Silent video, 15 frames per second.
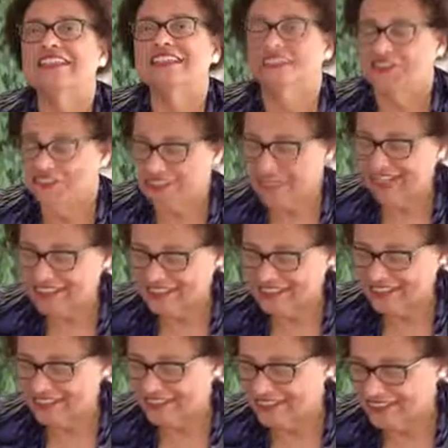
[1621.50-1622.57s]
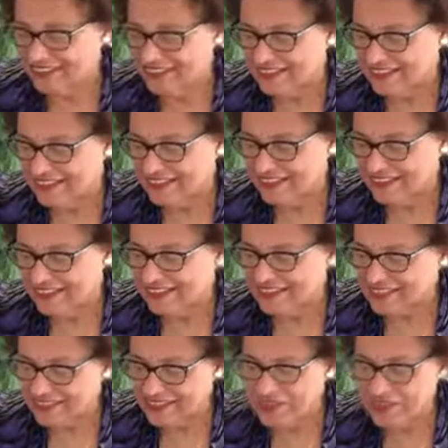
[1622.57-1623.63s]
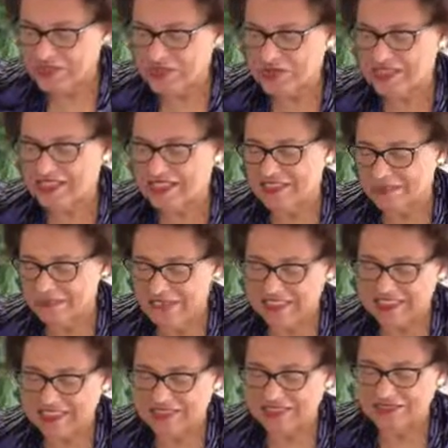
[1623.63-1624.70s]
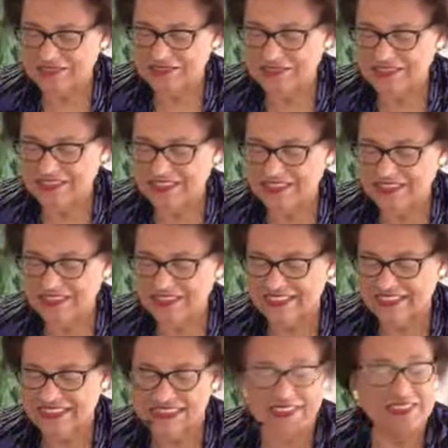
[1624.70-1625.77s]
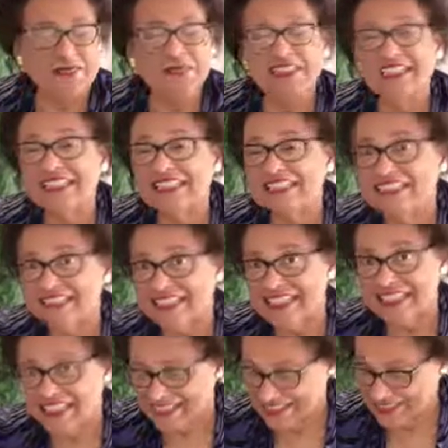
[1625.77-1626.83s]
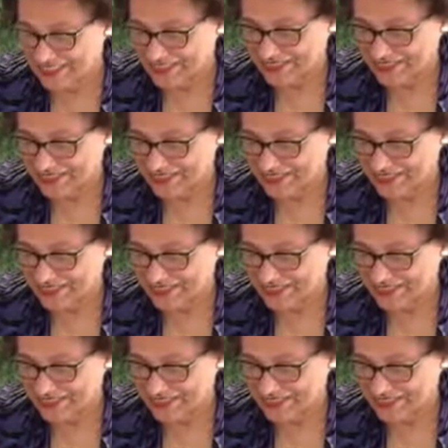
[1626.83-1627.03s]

You've got to accentuate the positive, eliminate the negative.